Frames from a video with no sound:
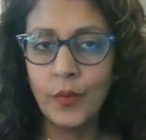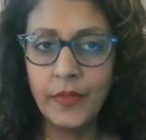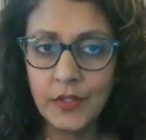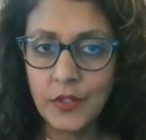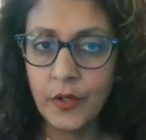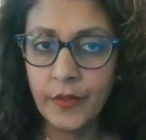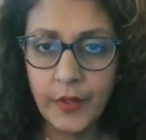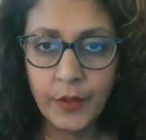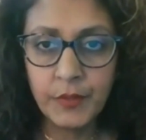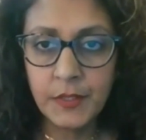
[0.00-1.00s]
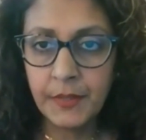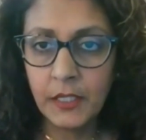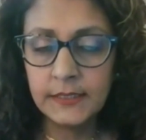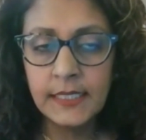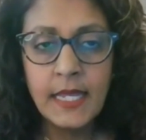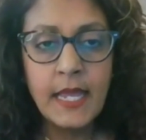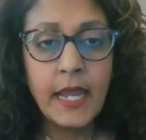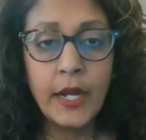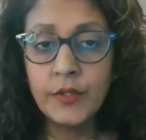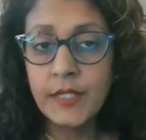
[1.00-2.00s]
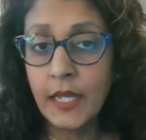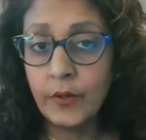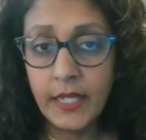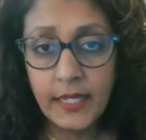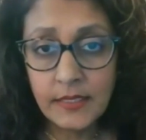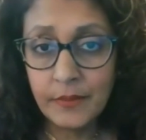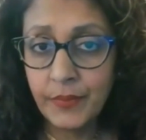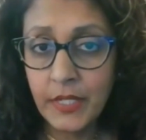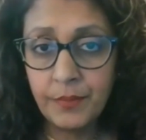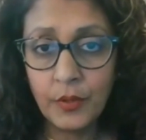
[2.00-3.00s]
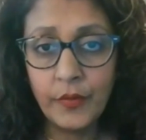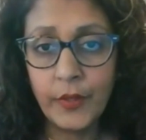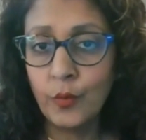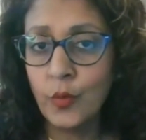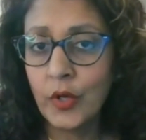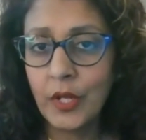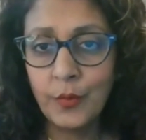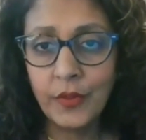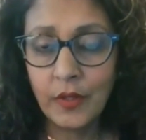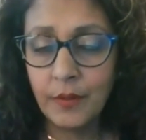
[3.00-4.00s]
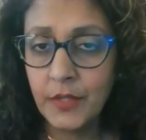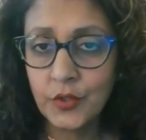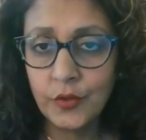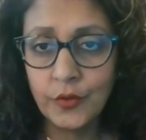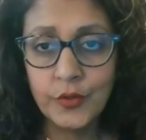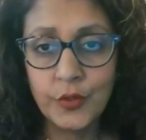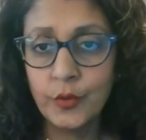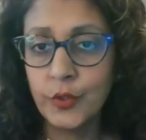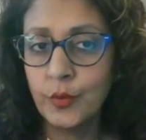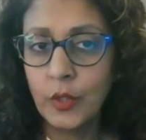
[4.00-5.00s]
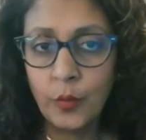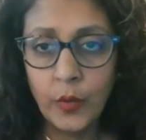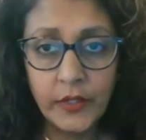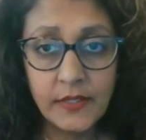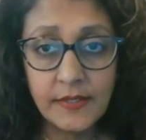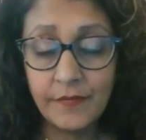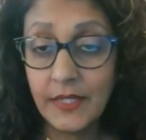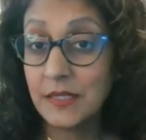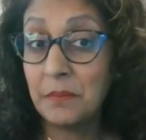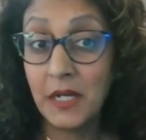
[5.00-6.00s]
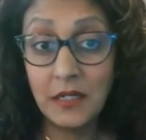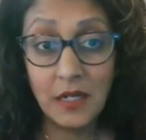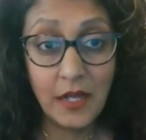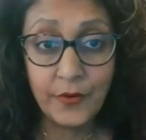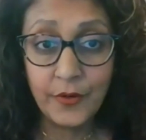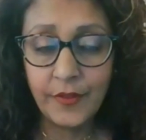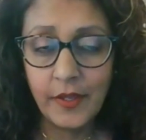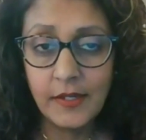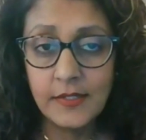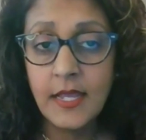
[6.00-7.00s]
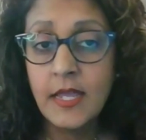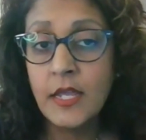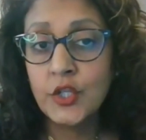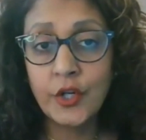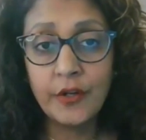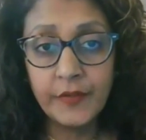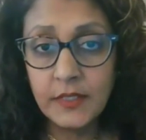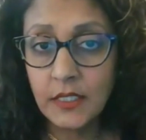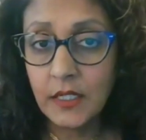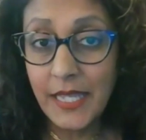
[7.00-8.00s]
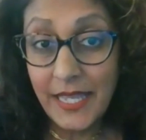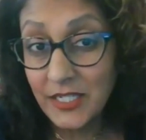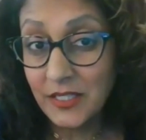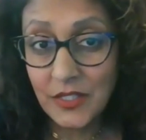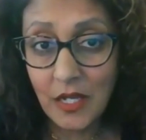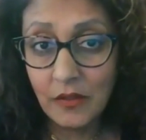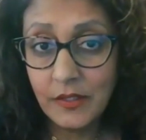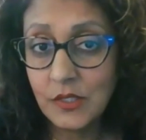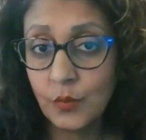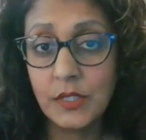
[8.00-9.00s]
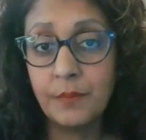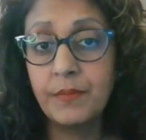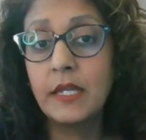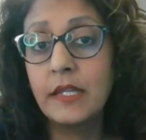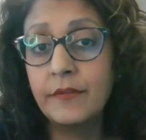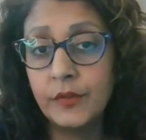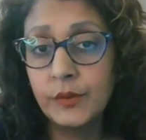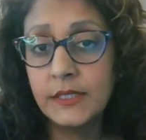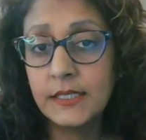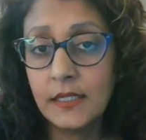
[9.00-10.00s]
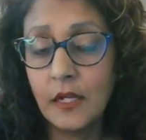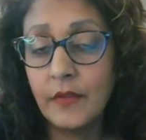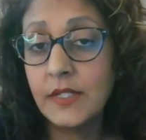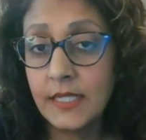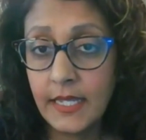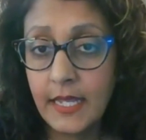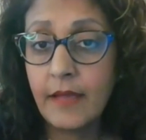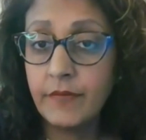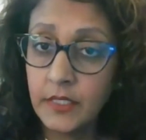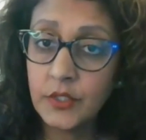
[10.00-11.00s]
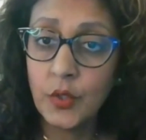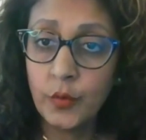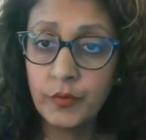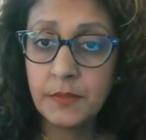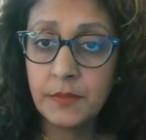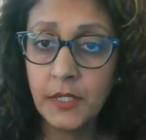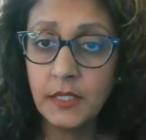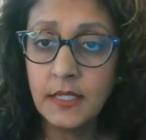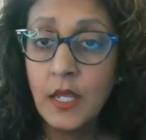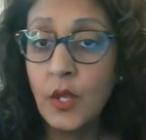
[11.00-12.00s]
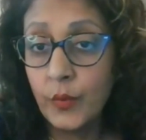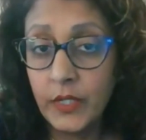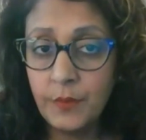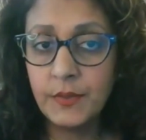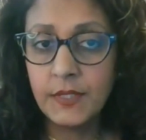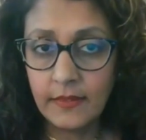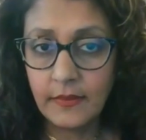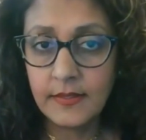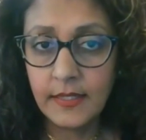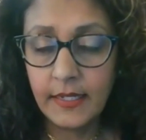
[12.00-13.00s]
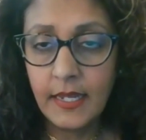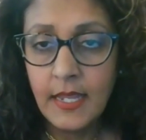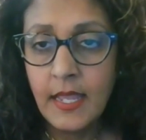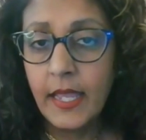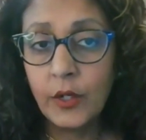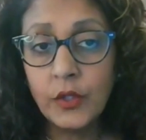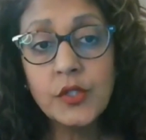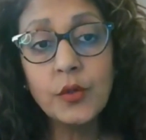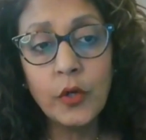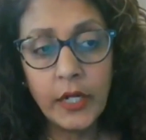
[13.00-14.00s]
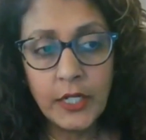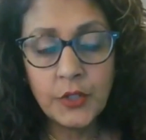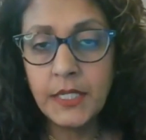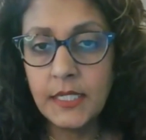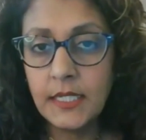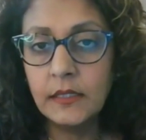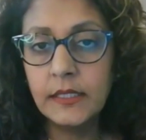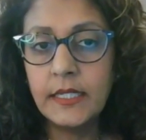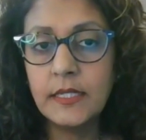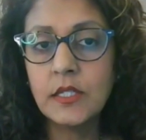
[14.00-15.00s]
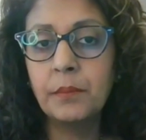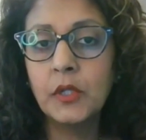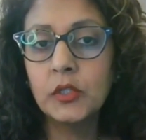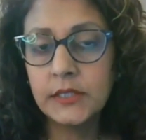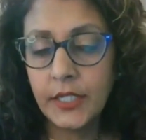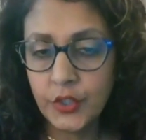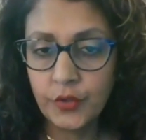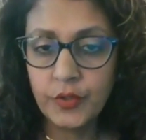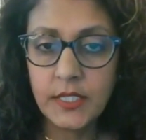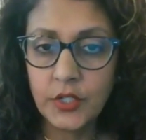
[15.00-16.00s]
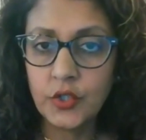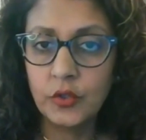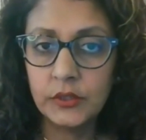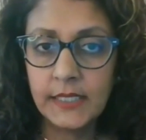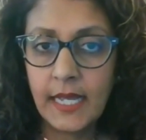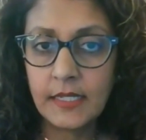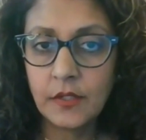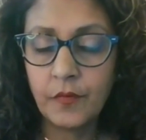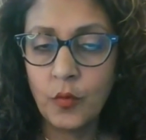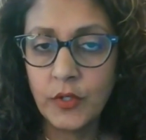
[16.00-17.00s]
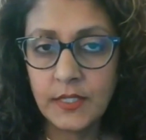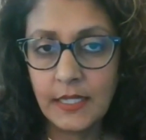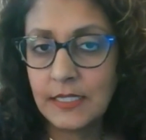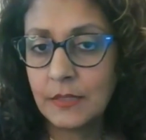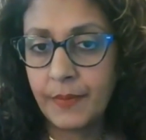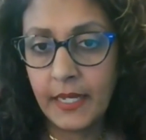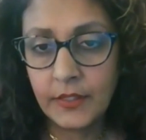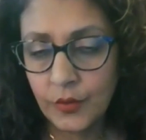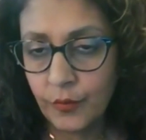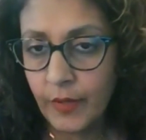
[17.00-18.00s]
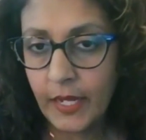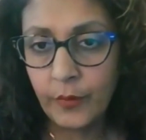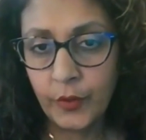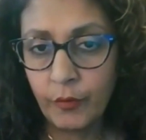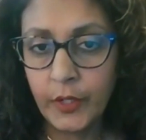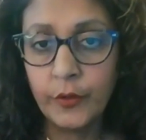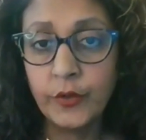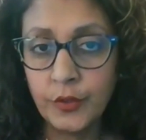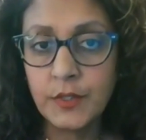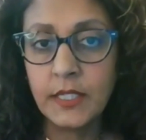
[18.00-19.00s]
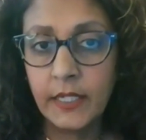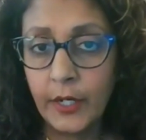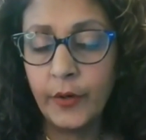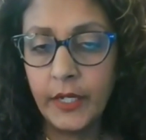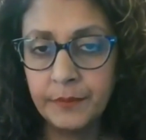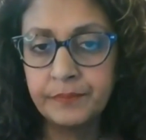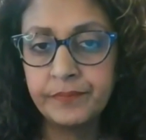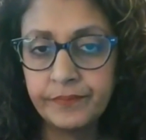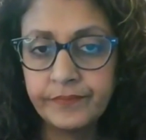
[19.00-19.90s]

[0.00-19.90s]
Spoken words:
when they started their response. Harris County has some people that are working with the commissioners who are doing awareness events, among other things. Sheriff Ed Gonzalez was a big influence on the city having its own response when he was at the city. Mm-hmm. And also our HPD leads a multi-jurisdictional task force that spans around the greater Houston area.